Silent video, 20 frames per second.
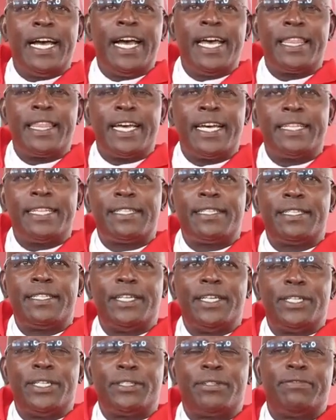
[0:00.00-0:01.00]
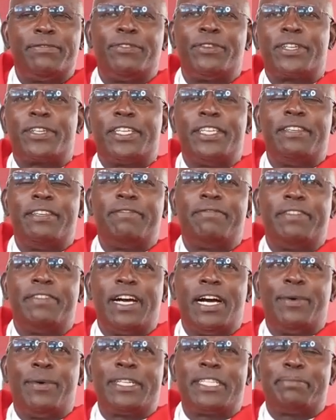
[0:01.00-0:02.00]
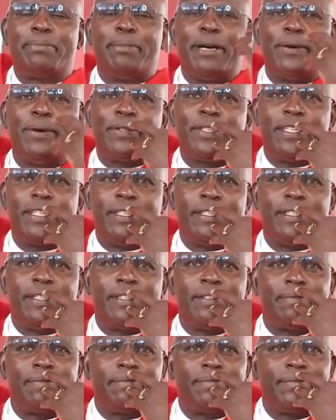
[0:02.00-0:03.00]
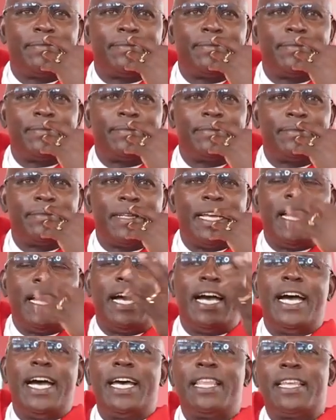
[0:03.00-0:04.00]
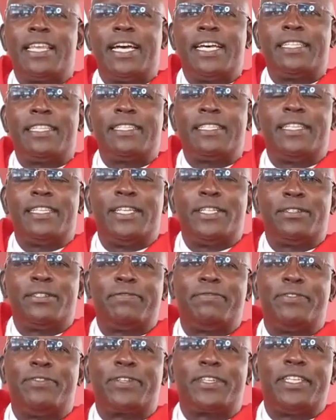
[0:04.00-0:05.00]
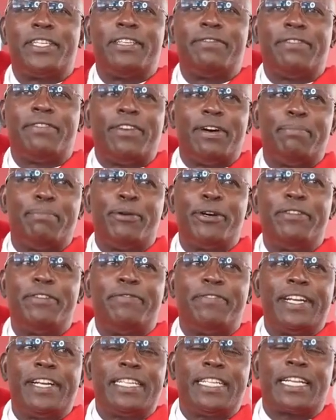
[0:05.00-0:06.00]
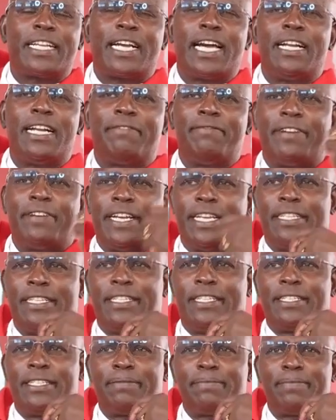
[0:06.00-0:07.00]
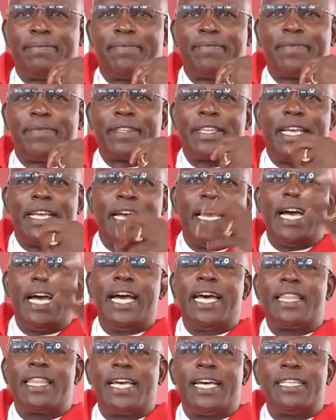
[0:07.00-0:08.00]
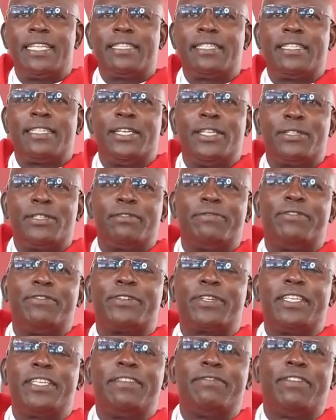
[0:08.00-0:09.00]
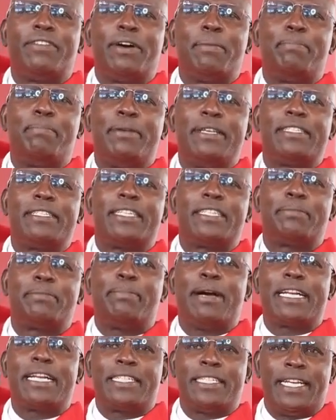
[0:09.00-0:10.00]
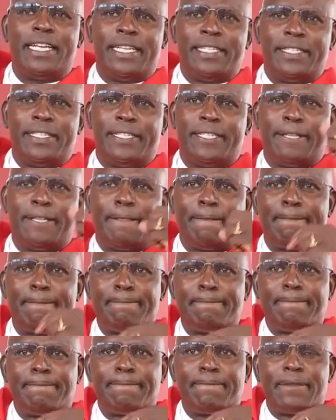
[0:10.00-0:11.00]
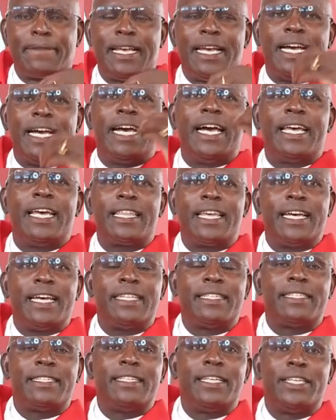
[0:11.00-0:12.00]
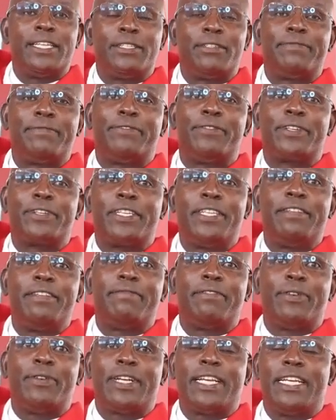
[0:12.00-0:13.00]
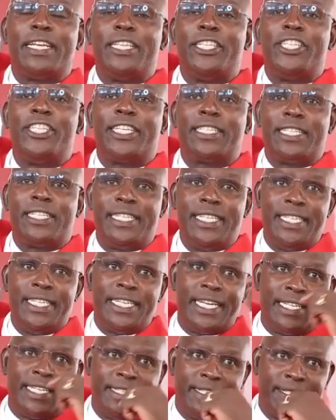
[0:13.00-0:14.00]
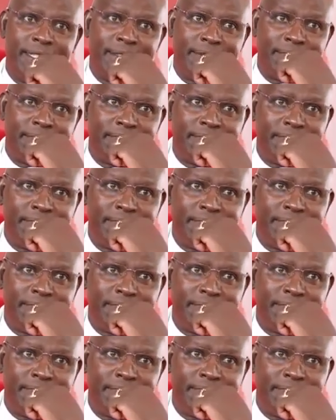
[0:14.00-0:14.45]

others to forgive our spouses, others to forgive our boyfriends and girlfriends, others to forgive our business partners, others to forgive our religious leaders,